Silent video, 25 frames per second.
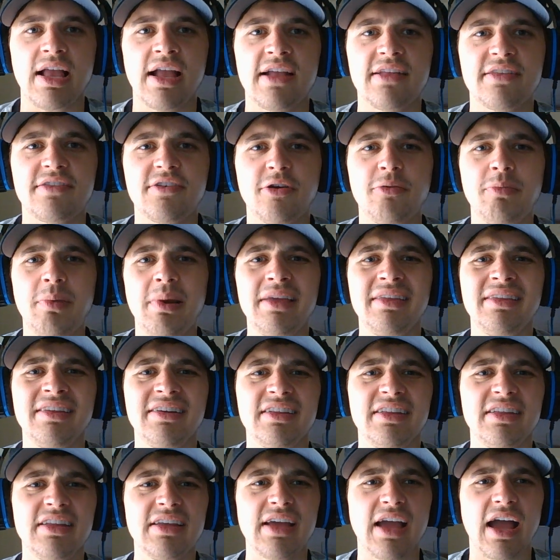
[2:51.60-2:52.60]
And so
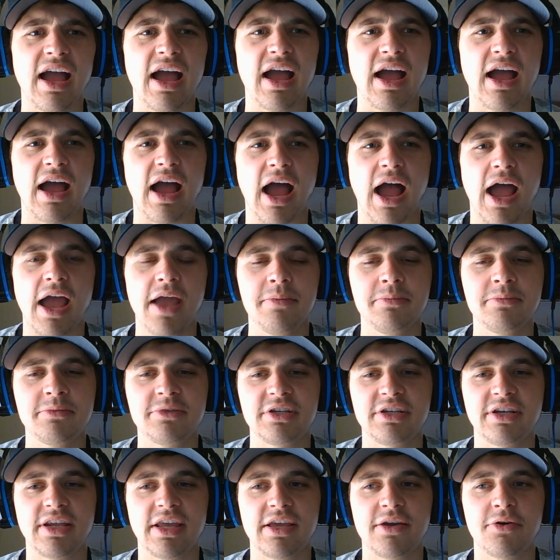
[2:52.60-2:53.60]
basically, I'm
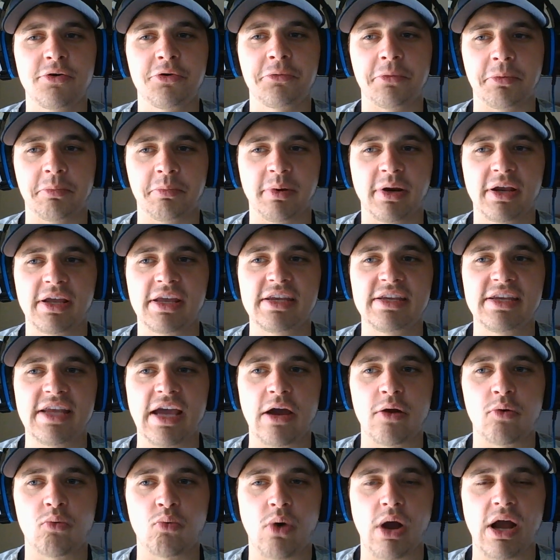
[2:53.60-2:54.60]
today going to be breaking
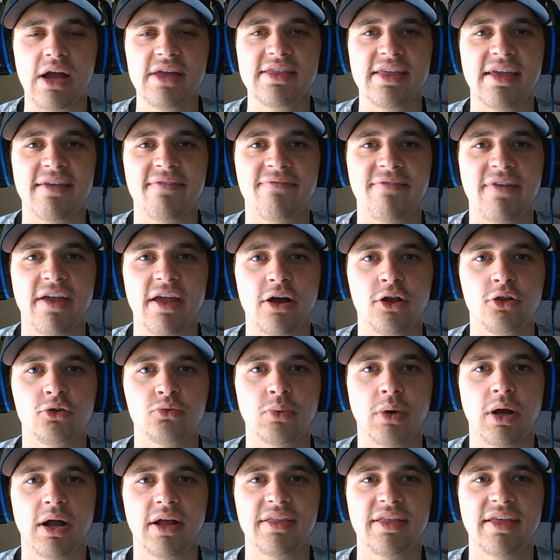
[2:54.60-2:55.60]
down why they failed,
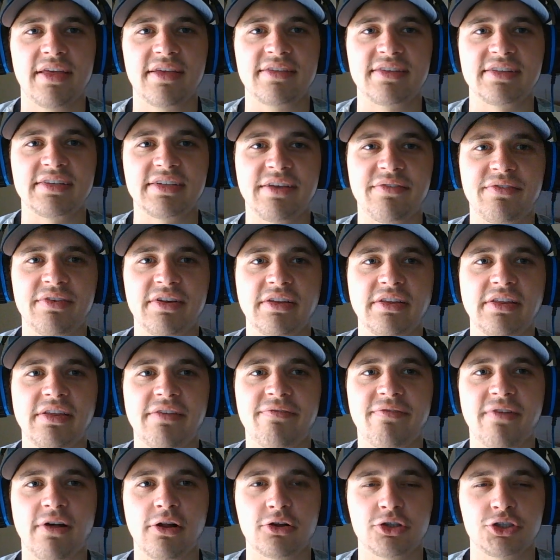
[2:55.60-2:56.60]
why they significantly
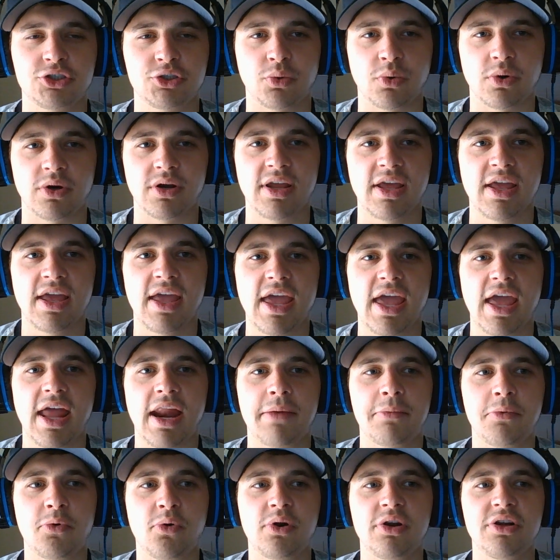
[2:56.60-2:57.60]
fell short. And
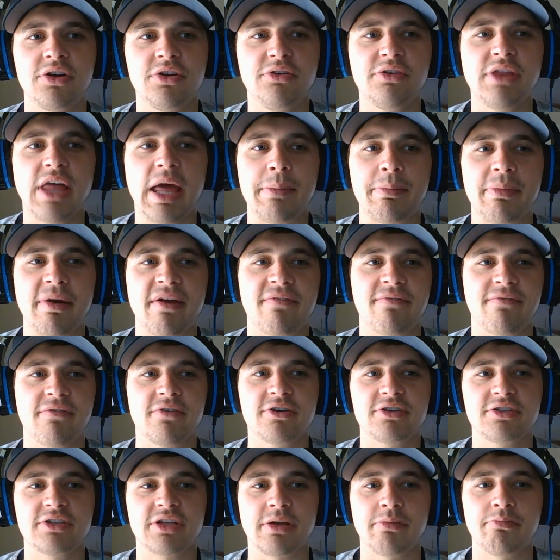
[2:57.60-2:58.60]
I'm going to do that by
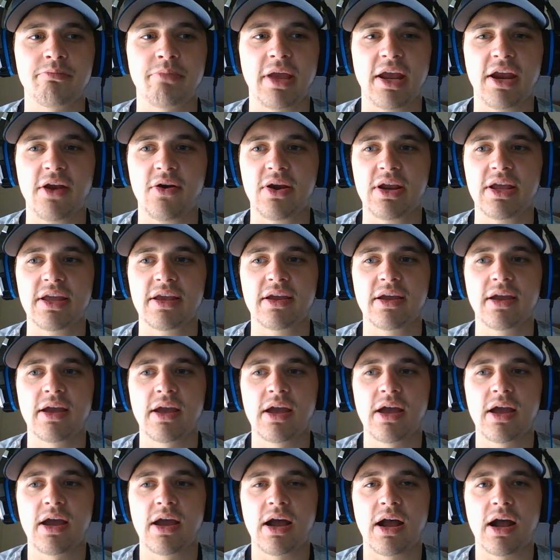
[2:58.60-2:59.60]
first comparing
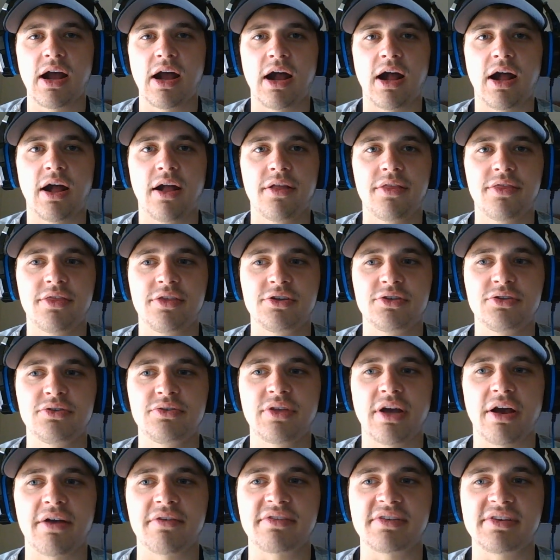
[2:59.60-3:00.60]
the
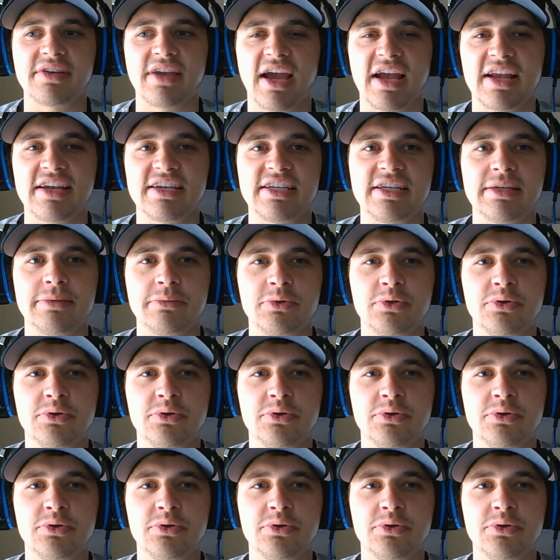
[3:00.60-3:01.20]
2019